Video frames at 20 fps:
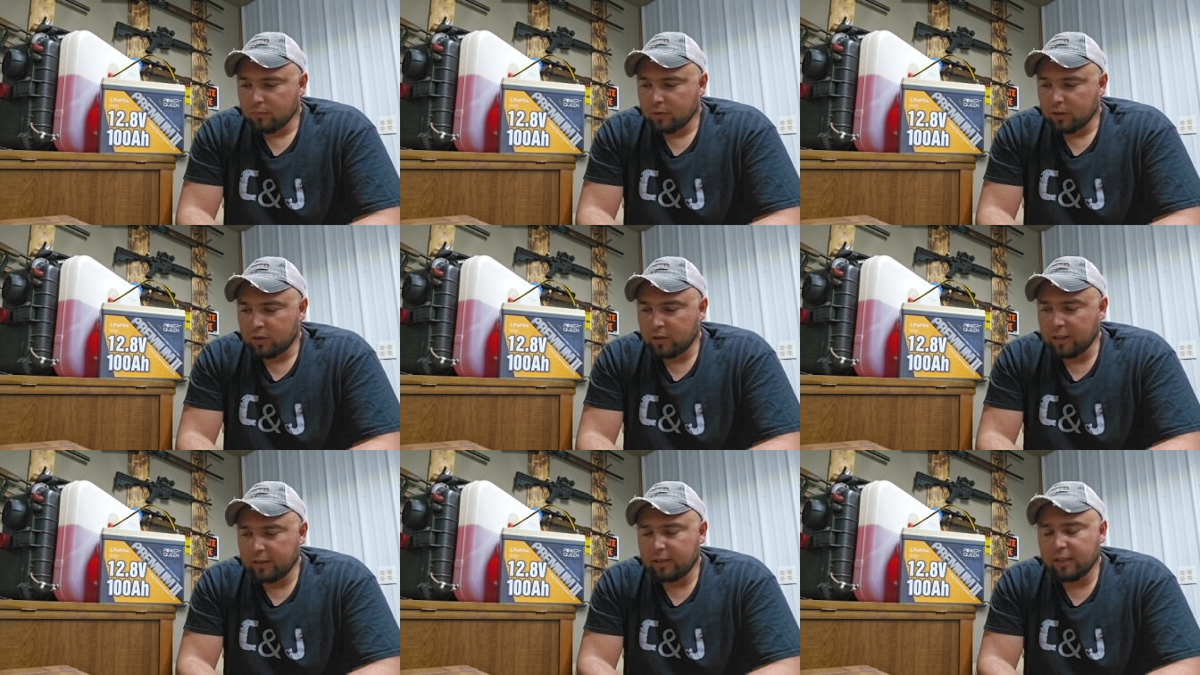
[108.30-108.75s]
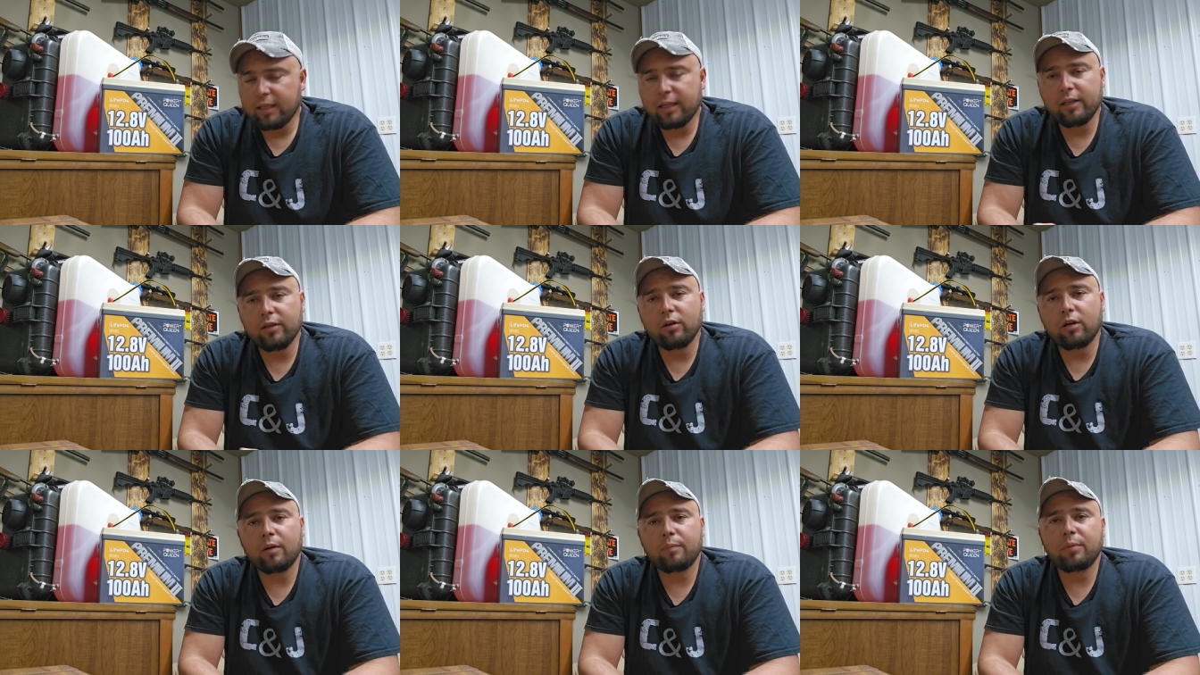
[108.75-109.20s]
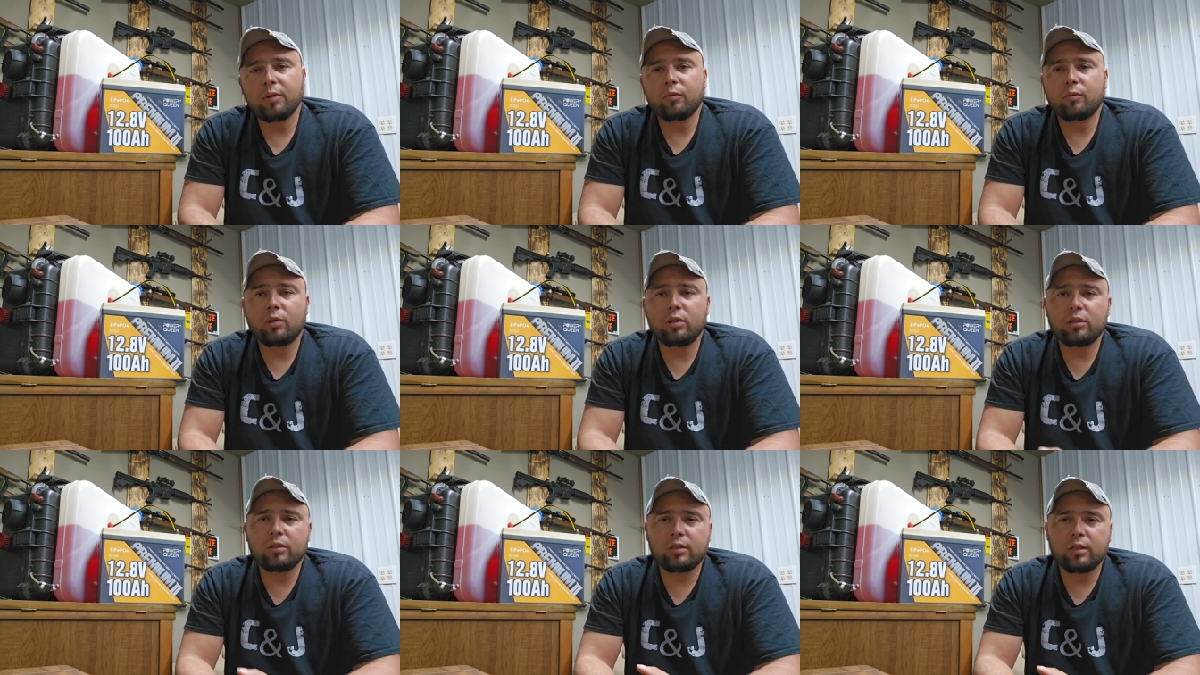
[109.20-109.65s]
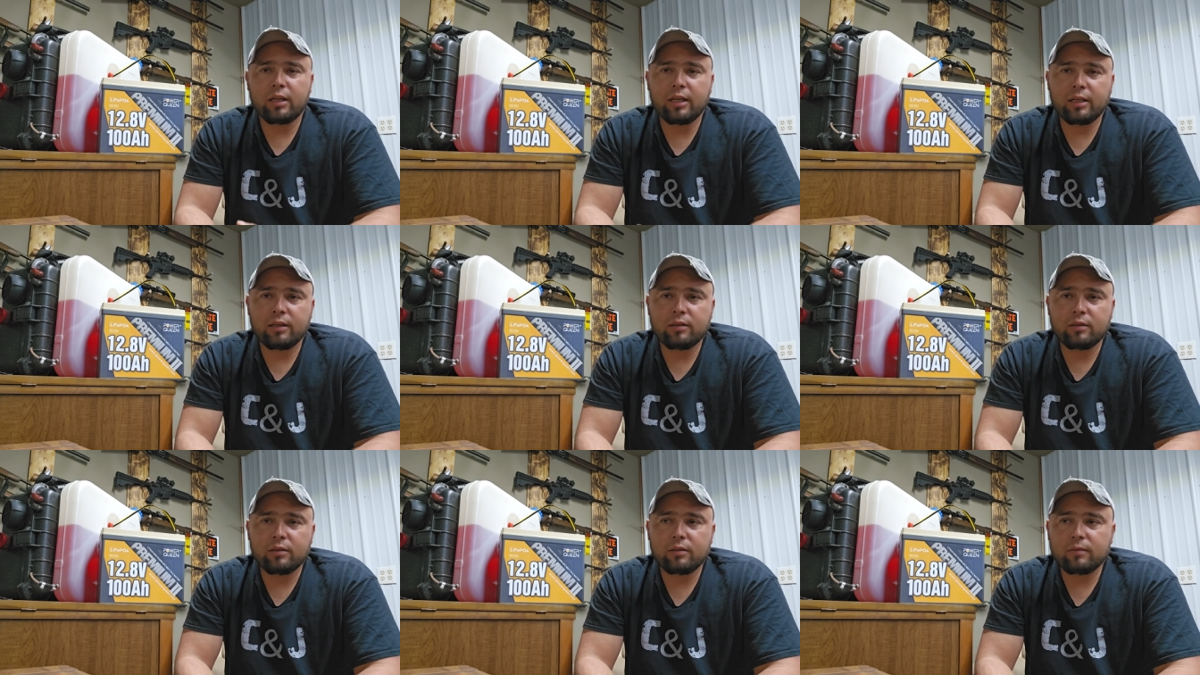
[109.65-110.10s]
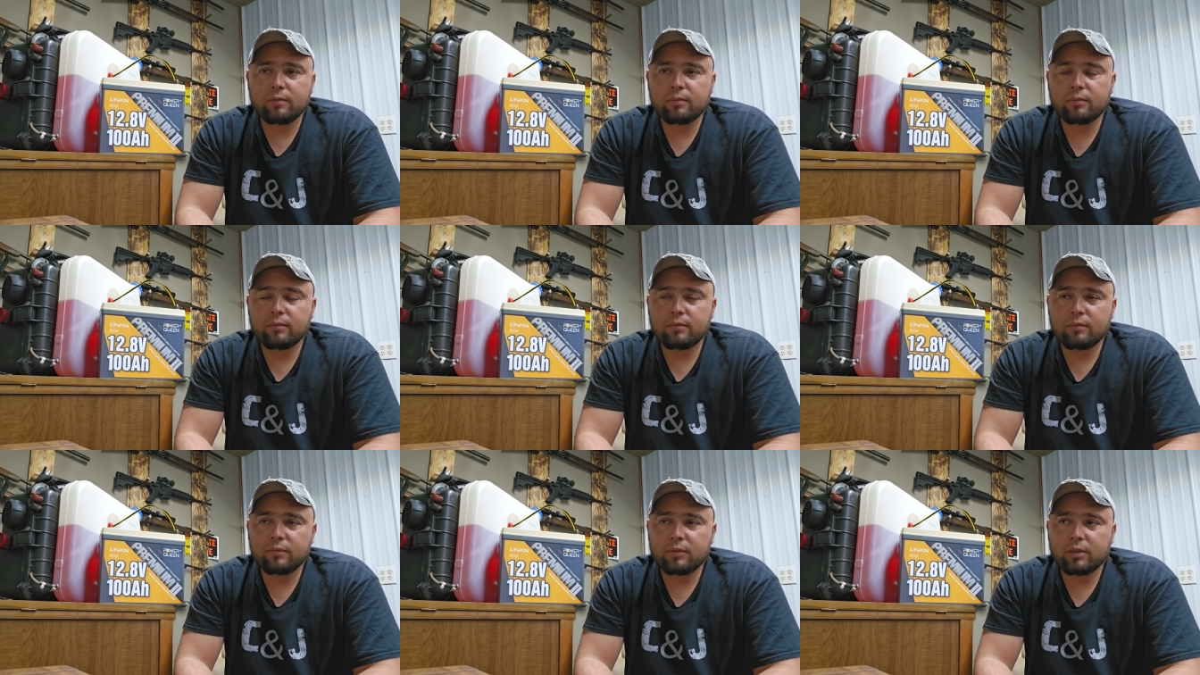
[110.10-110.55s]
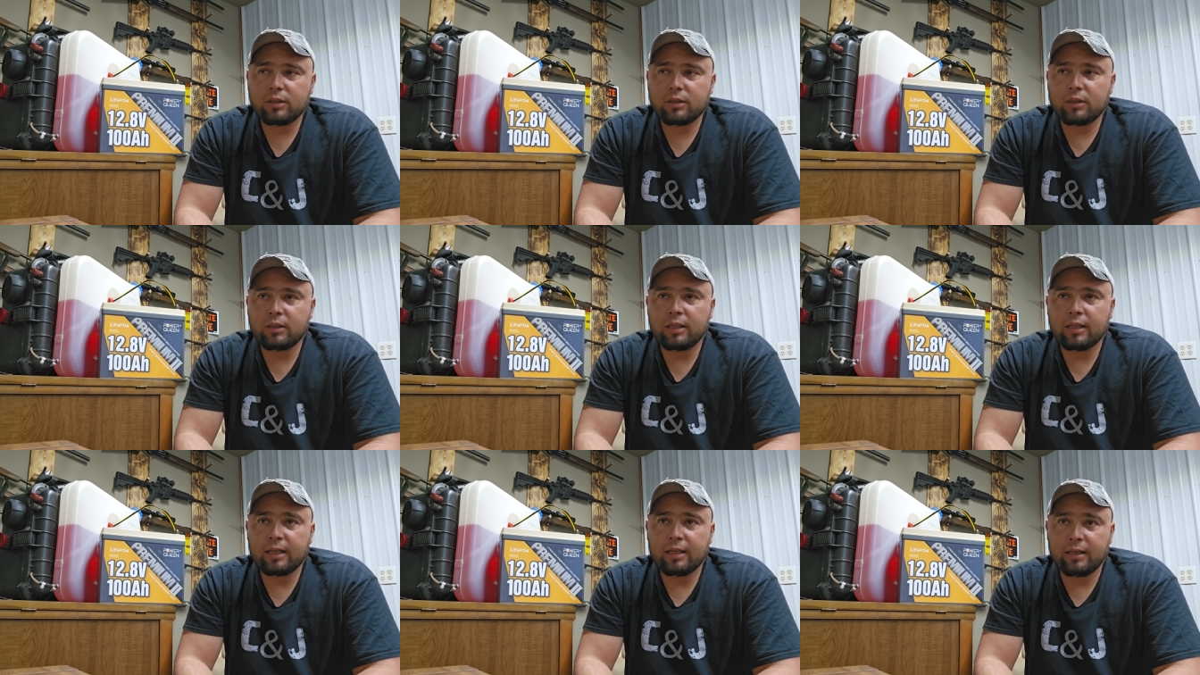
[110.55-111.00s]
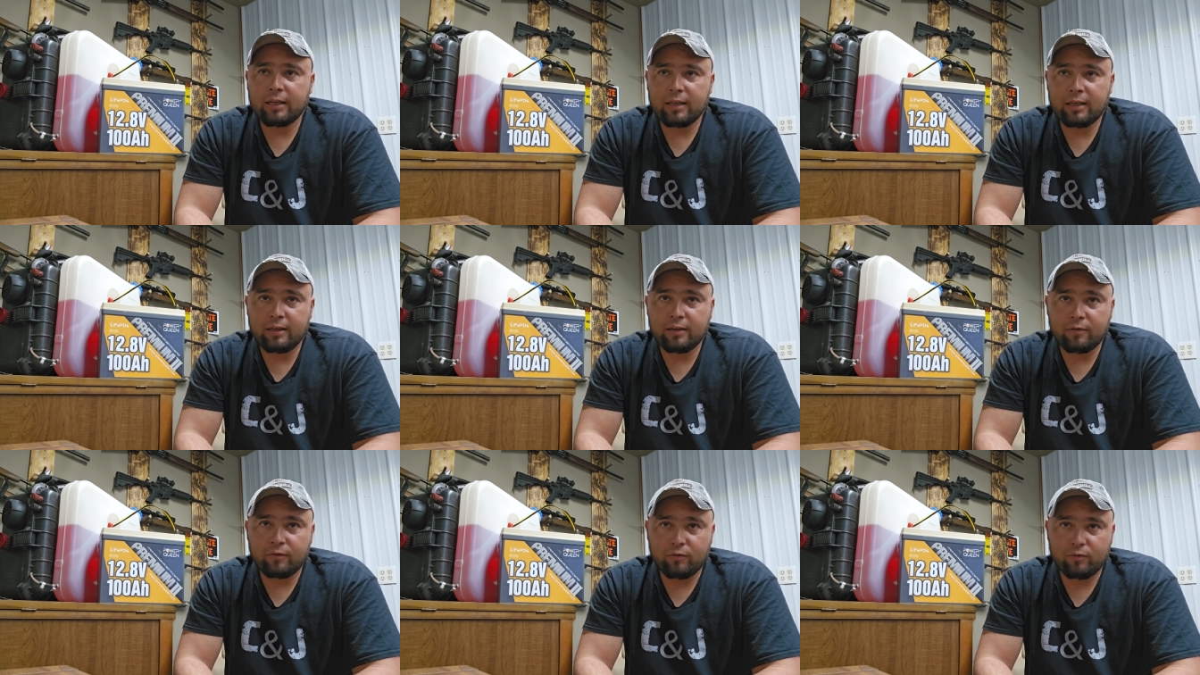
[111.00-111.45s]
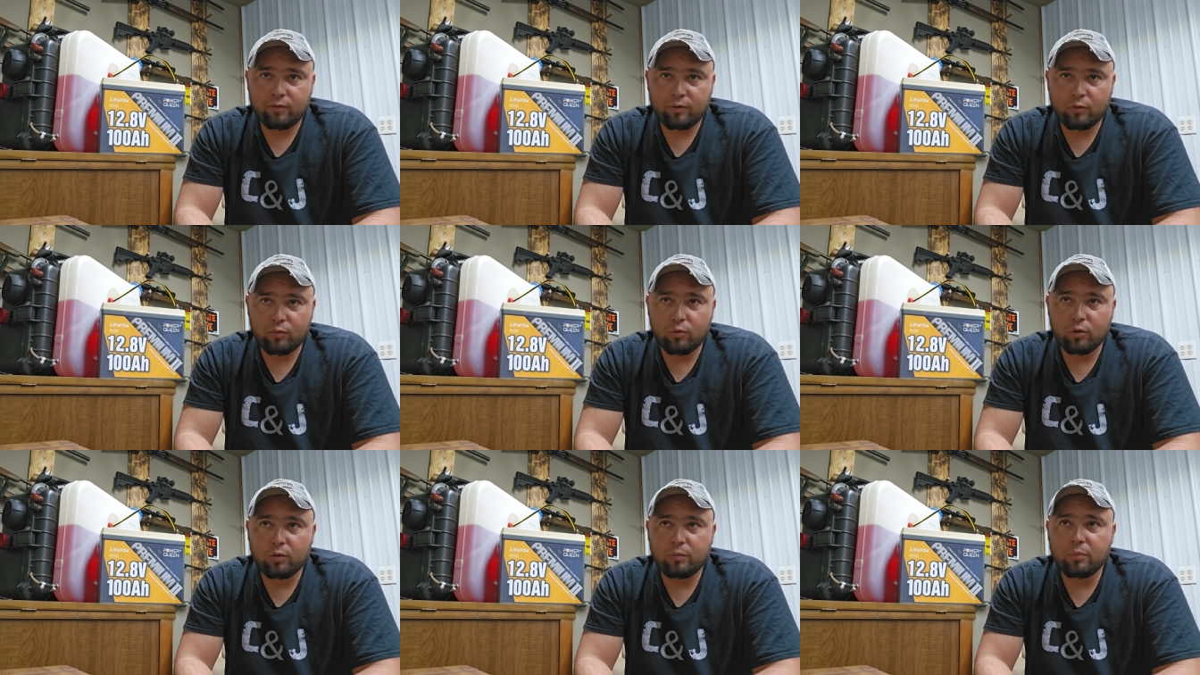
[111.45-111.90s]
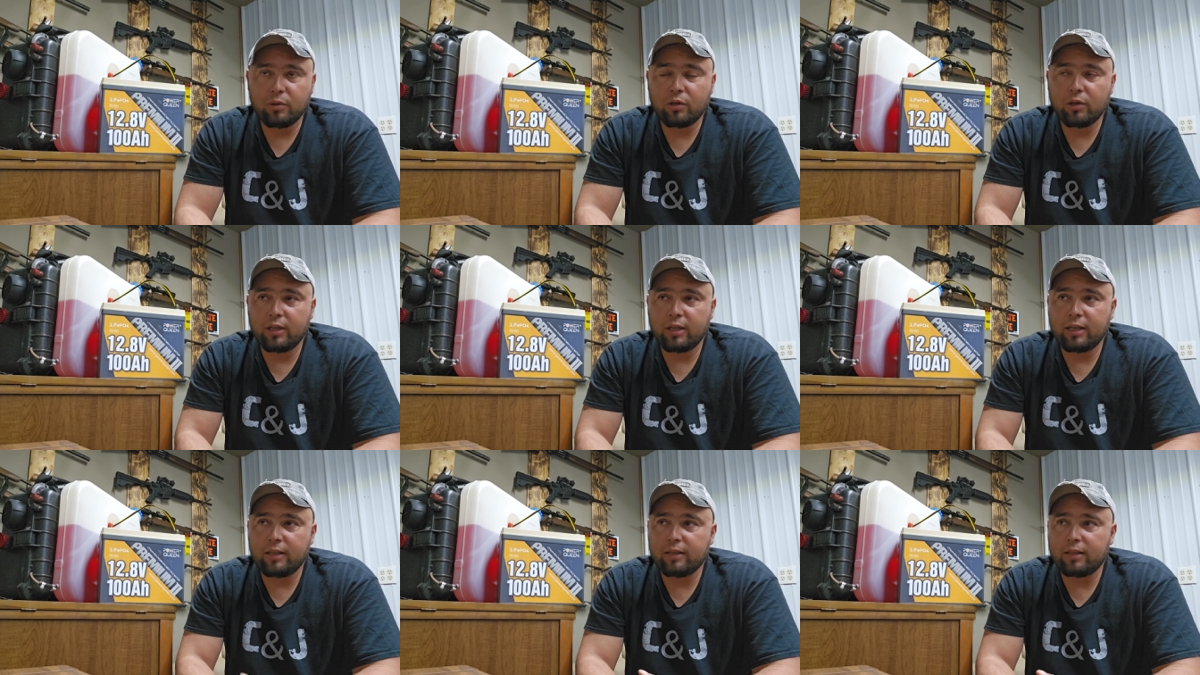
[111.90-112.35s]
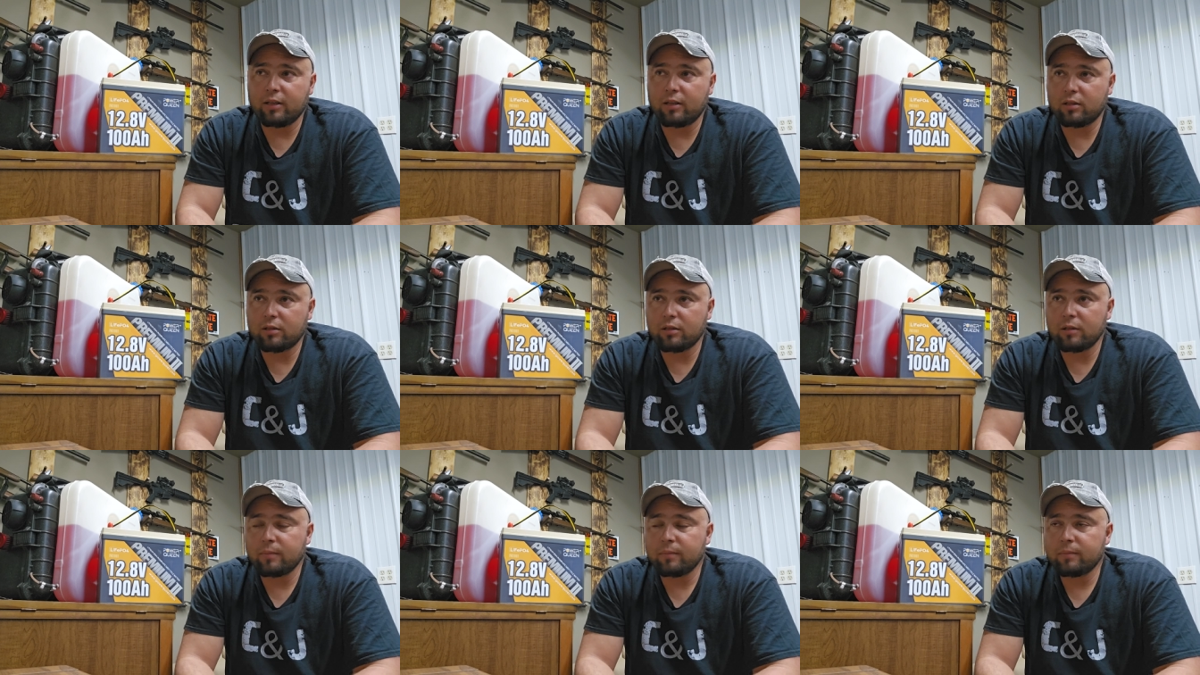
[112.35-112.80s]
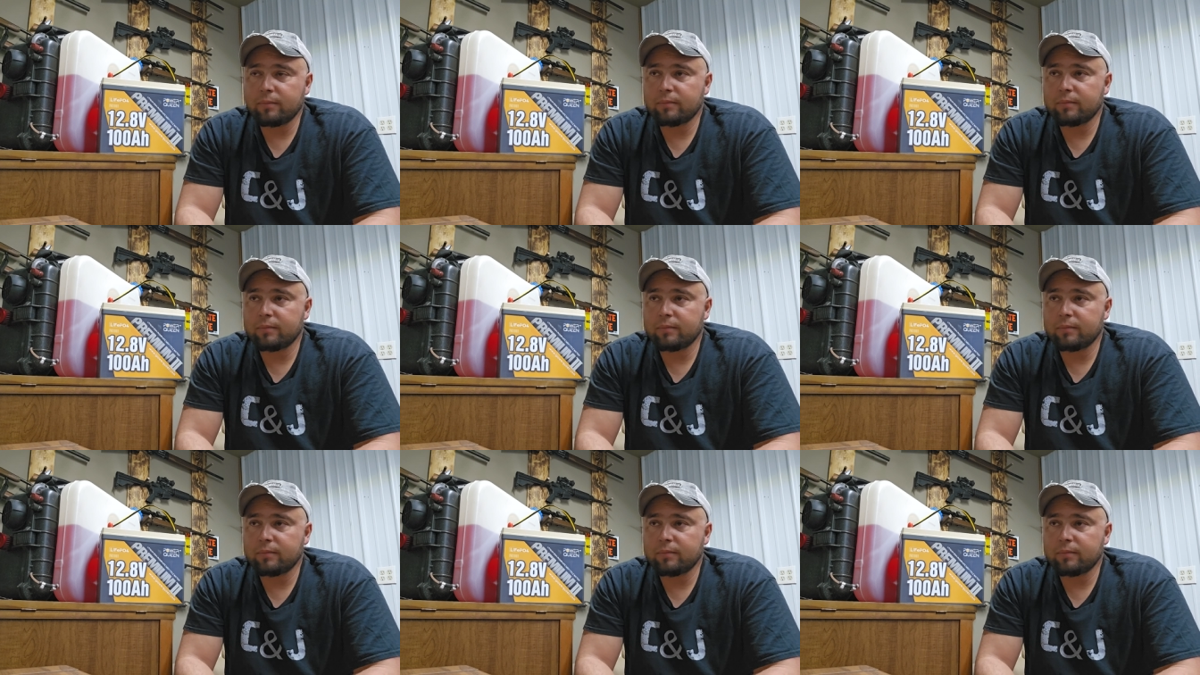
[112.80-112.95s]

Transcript: set the heater up in one tent and have wood burning in the other